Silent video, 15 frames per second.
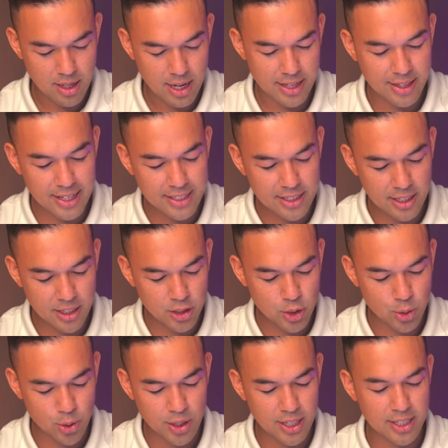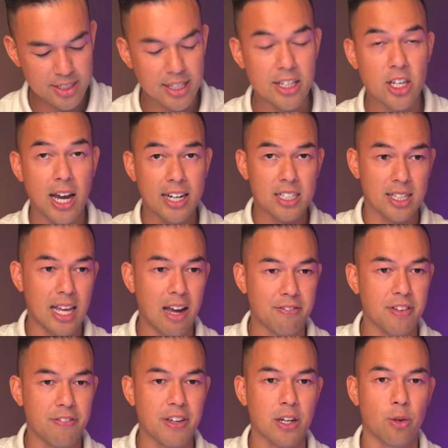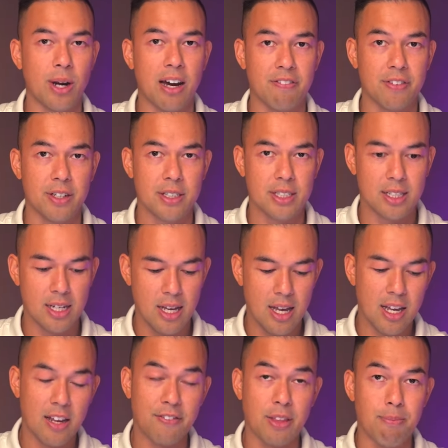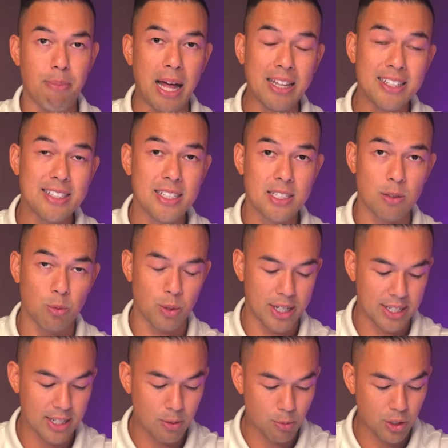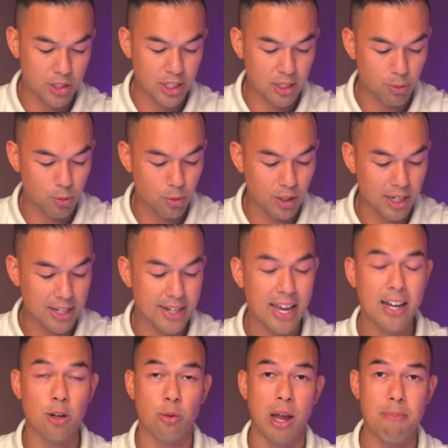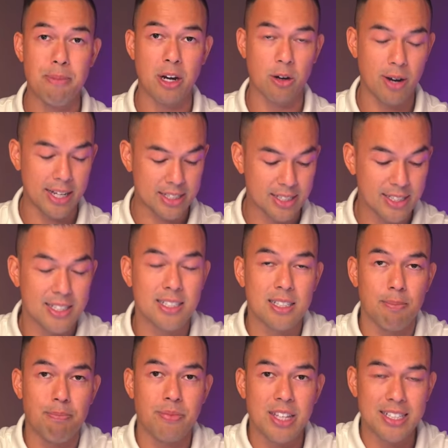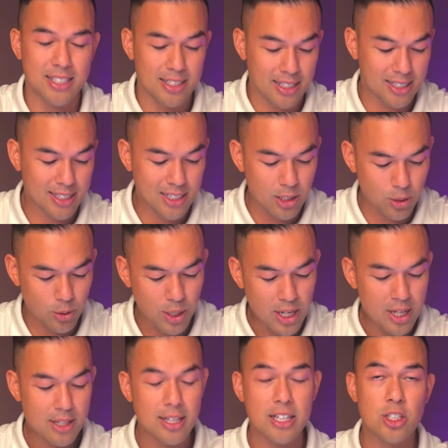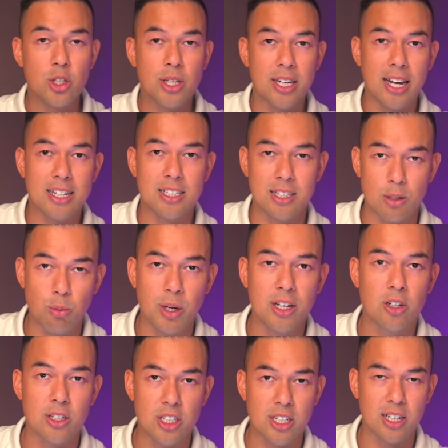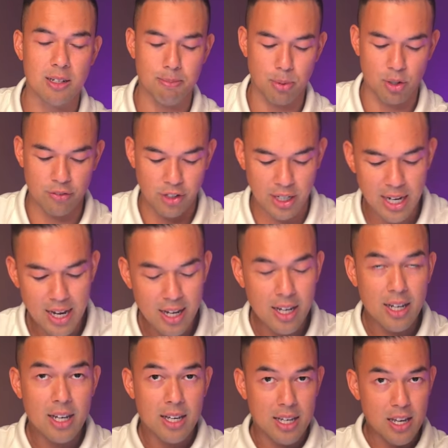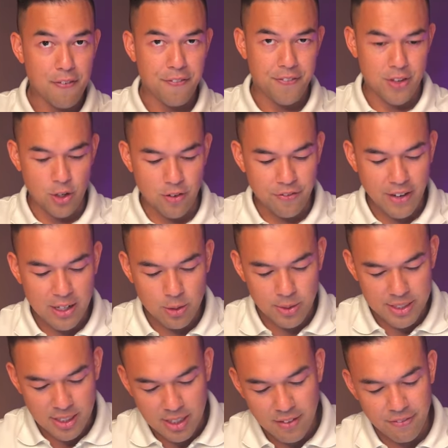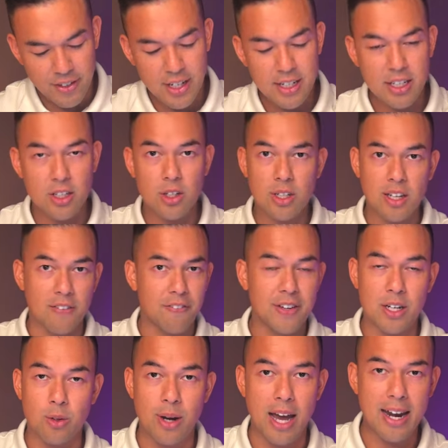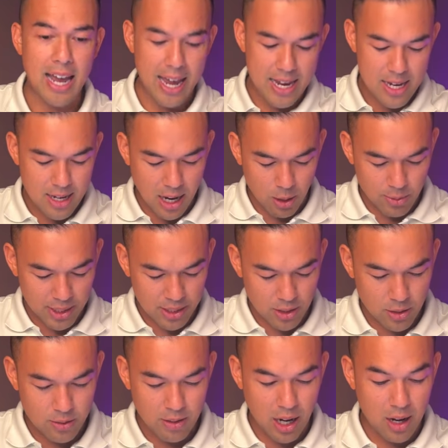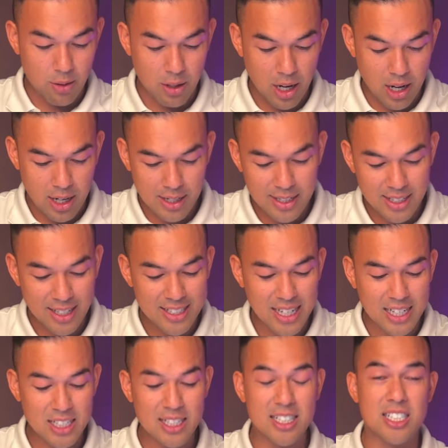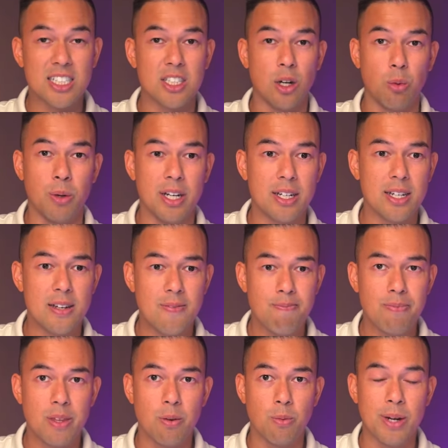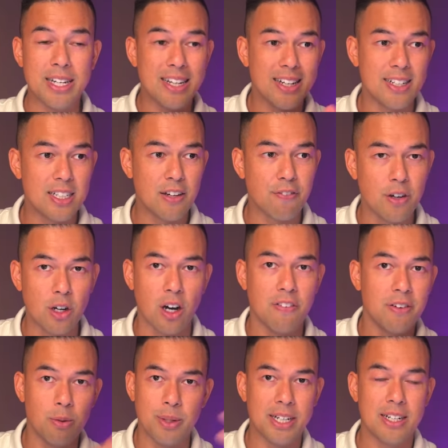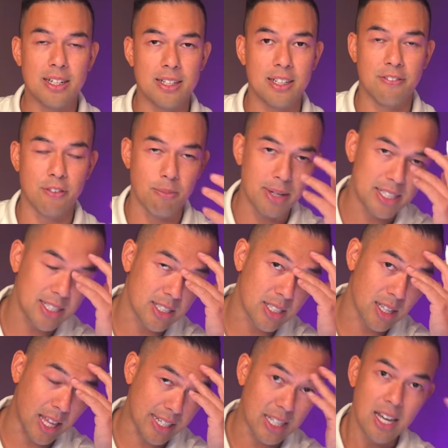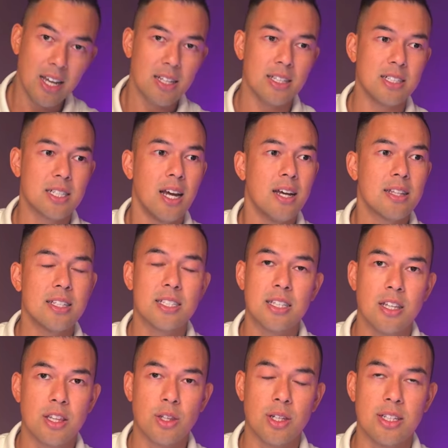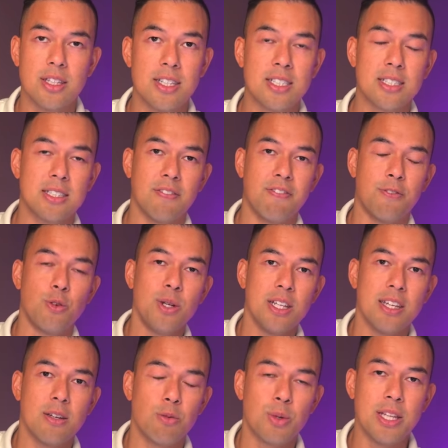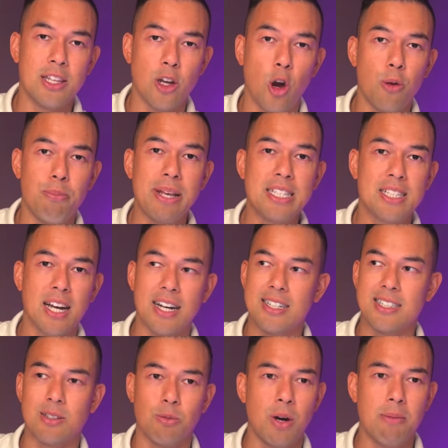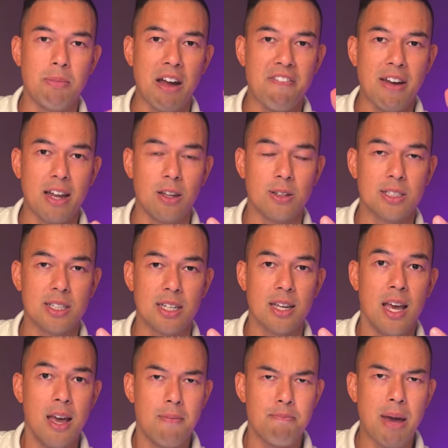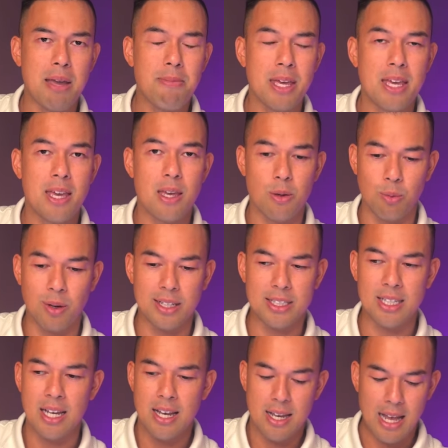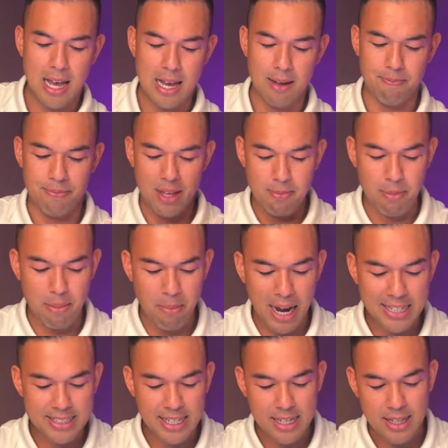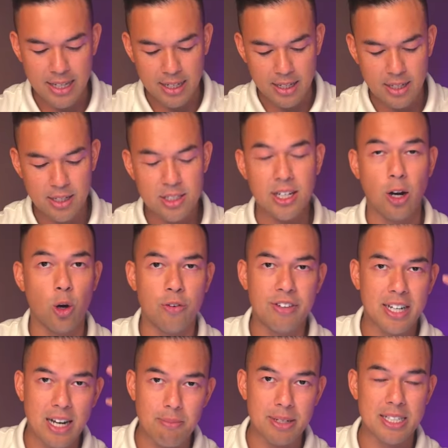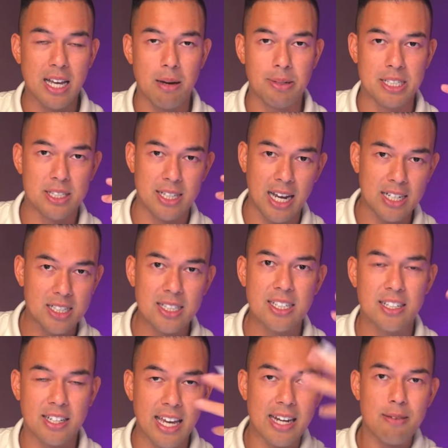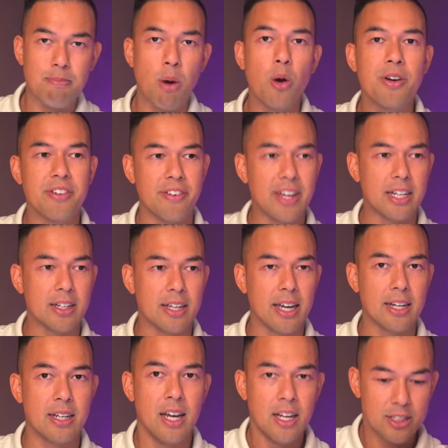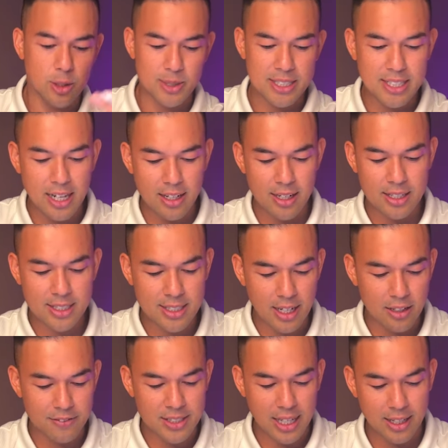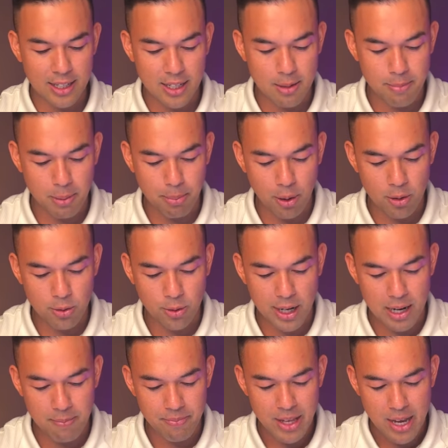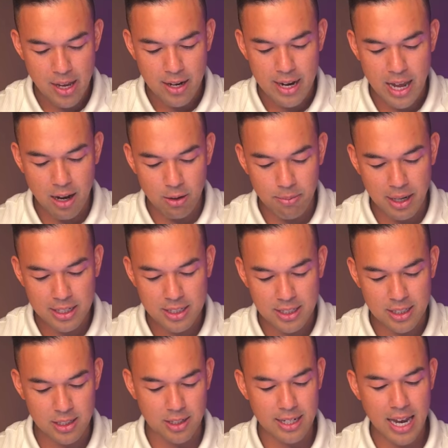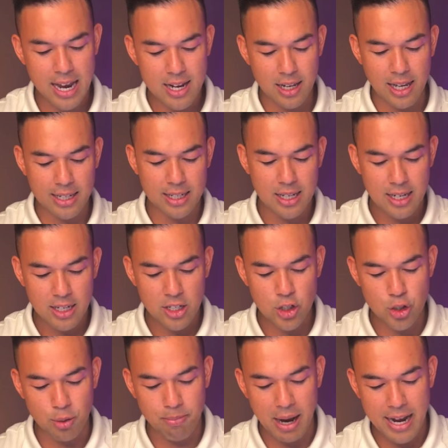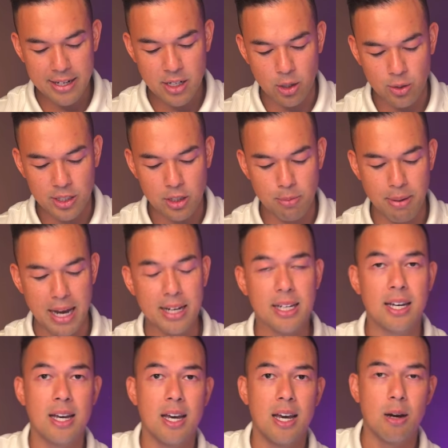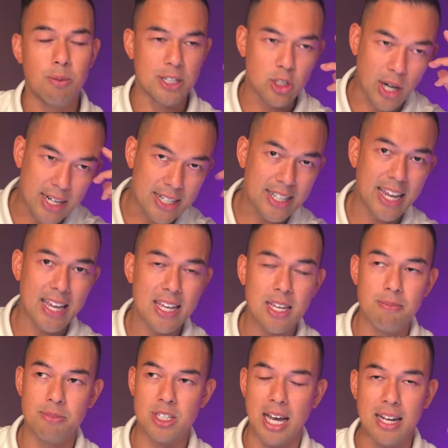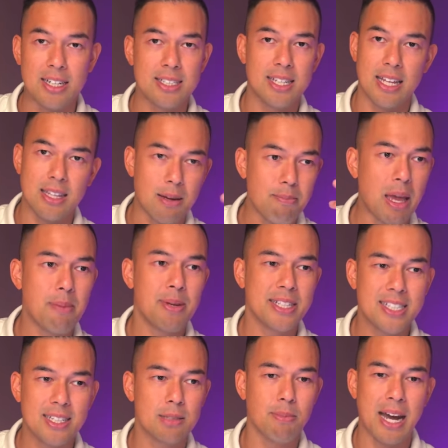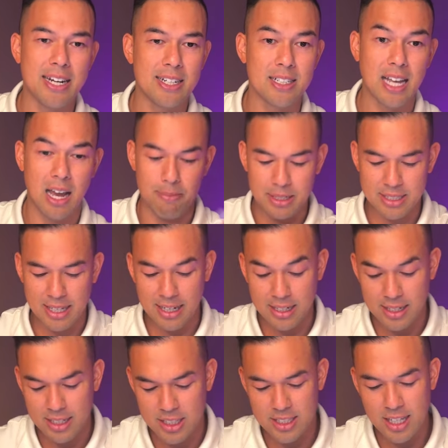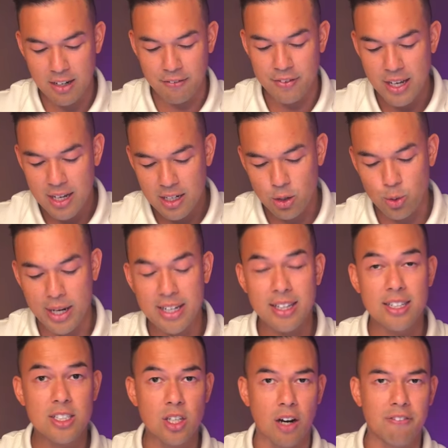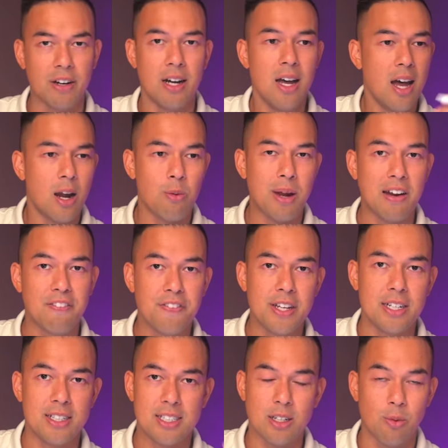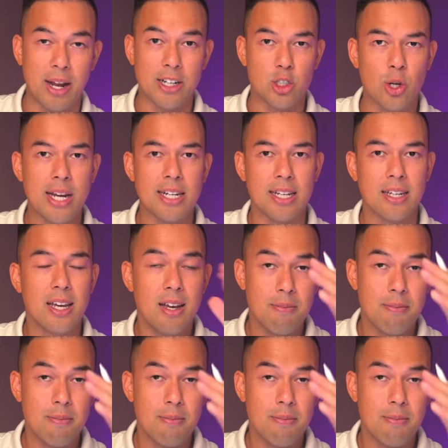And these are the two things that you actually have to figure out first. If the balance isn't working, well, you can learn how to write better ads. This is a this is a skill that you can actually work on. You can improve on. If your funnel isn't converting, you can figure out, hey, I want to go. Oh, I'll, it's actually just not working we need a different offer we need a different message like this this this really really obese guy doesn't want my fat loss thing maybe he wants um, my mindset thing to overcome his habits to actually get him motivated again so instead instead of selling him a program now i'm actually going hey like is your mind holding you back and we're trying to get him to understand that maybe it's his mind and habits. And instead of creating this offer around fitness, around training,